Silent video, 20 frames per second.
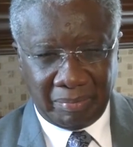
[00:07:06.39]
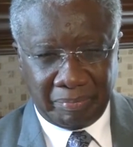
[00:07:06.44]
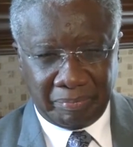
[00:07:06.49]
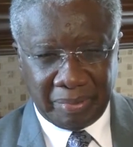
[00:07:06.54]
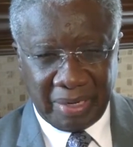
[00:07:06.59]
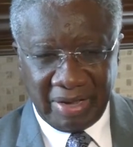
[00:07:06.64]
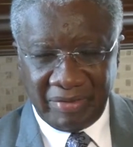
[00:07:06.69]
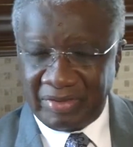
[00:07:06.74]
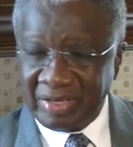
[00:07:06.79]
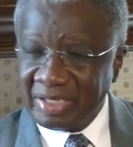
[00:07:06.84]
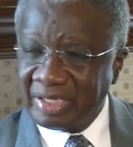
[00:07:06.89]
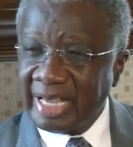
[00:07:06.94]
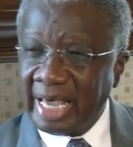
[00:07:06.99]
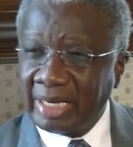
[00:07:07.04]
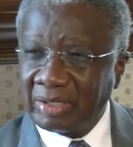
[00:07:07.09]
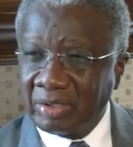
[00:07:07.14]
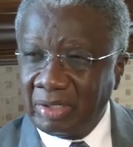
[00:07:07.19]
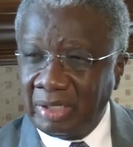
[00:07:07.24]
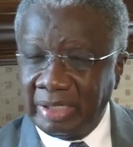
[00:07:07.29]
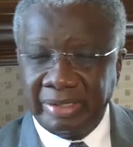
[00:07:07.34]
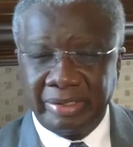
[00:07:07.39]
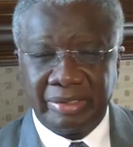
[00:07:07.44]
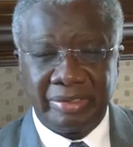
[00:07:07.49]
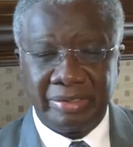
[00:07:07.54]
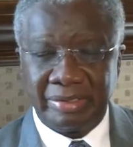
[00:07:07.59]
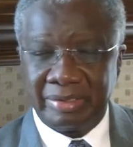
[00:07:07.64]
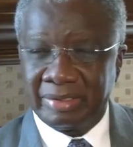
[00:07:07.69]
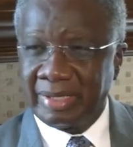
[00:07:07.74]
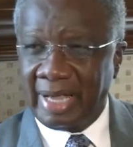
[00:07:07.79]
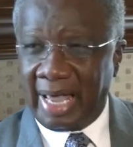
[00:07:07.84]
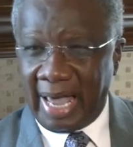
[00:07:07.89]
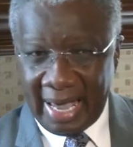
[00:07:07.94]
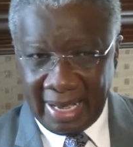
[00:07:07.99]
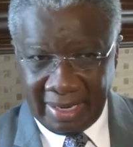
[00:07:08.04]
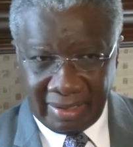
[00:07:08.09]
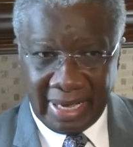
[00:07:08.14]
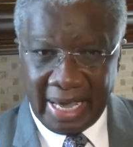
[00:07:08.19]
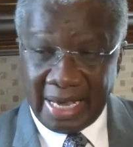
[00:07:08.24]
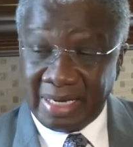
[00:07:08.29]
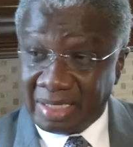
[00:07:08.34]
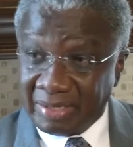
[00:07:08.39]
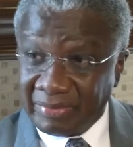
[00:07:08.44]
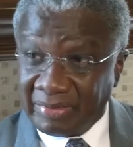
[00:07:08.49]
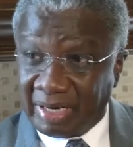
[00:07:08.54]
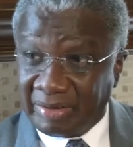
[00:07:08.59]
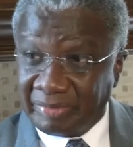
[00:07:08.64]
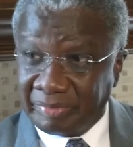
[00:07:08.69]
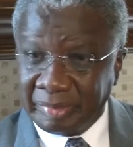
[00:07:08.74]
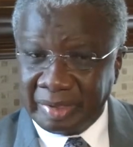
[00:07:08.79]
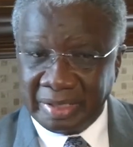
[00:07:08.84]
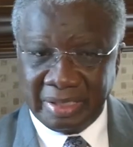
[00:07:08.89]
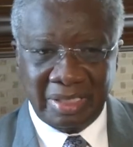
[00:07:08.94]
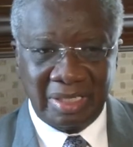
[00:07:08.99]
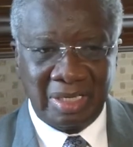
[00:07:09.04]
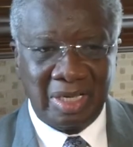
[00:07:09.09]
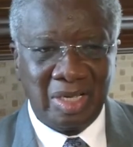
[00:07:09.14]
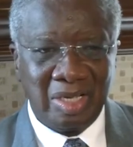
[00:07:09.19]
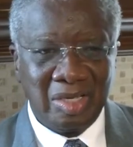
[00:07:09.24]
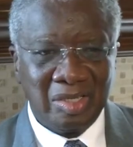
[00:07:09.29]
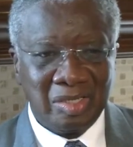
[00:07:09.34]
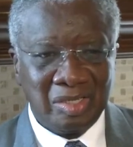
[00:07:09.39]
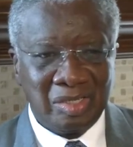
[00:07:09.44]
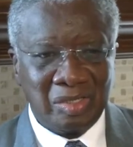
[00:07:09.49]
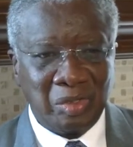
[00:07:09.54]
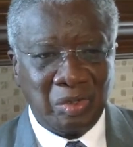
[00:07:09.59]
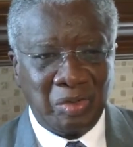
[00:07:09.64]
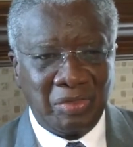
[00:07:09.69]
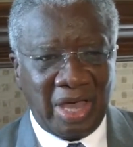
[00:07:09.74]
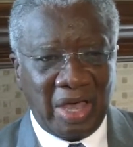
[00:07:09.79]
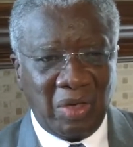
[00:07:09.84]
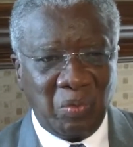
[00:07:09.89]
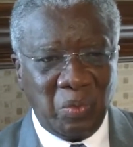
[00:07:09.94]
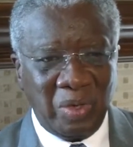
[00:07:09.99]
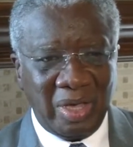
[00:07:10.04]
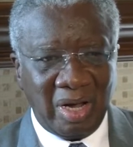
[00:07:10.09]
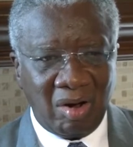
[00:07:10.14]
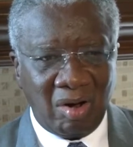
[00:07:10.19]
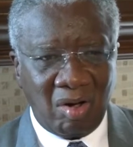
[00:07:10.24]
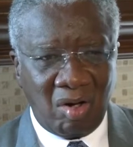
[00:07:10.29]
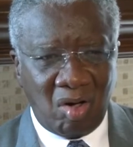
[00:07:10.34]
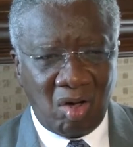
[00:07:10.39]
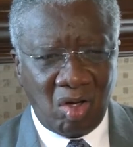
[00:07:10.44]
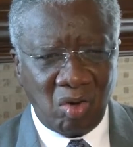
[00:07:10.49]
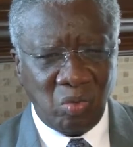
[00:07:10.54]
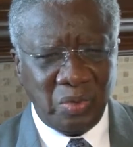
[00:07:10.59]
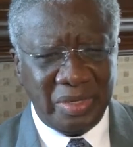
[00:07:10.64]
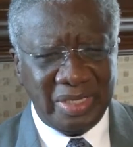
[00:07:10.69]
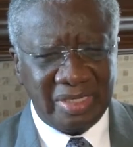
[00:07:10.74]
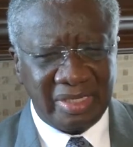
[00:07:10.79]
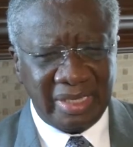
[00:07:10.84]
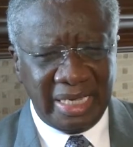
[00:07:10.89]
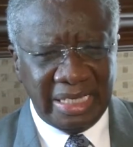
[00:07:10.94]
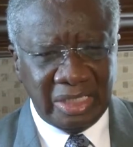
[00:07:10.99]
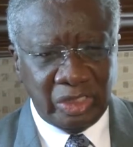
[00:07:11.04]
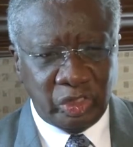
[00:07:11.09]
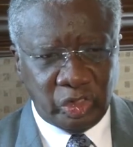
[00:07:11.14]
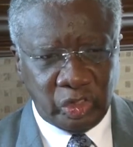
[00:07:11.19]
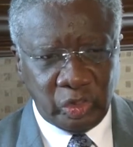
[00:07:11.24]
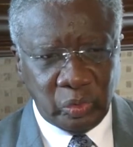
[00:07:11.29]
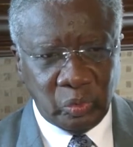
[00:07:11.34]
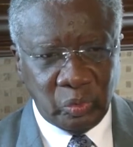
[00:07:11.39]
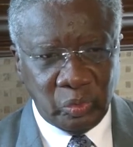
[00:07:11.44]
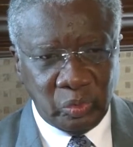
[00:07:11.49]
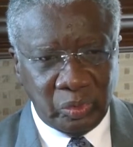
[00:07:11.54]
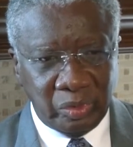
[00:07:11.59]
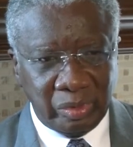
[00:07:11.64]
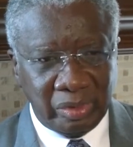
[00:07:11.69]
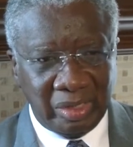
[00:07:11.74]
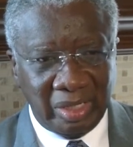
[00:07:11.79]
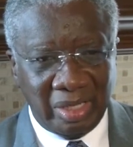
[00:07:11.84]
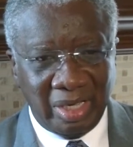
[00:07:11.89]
private sector leaders and heads of government, so that we are always in tune